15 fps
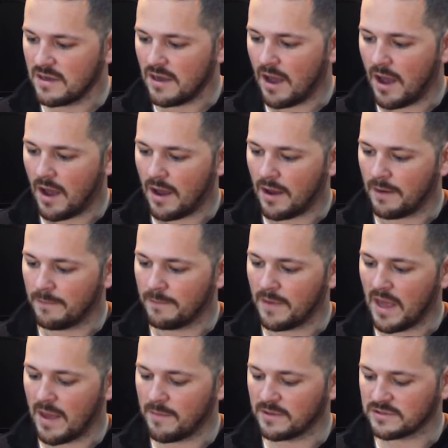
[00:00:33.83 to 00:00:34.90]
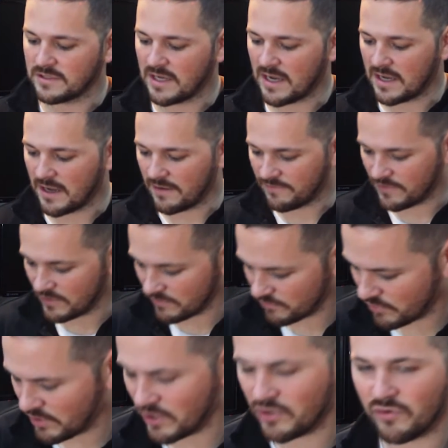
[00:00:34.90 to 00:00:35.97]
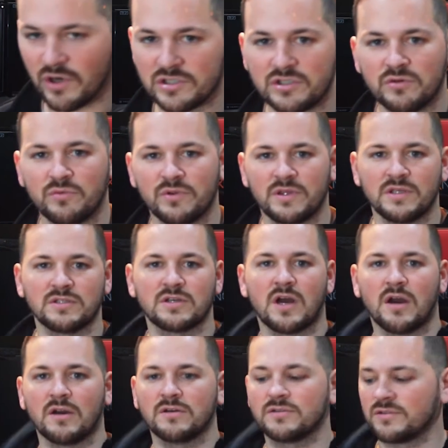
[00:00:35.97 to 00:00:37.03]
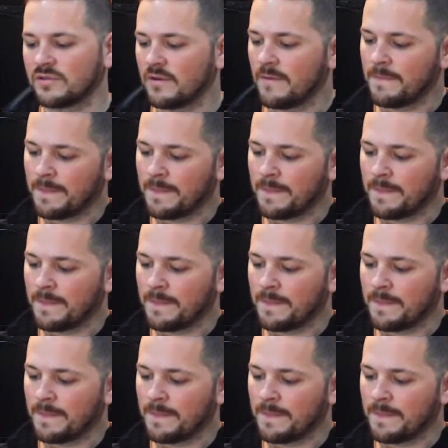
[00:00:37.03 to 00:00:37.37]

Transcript: MSI, I feel, really crushed it with these cards.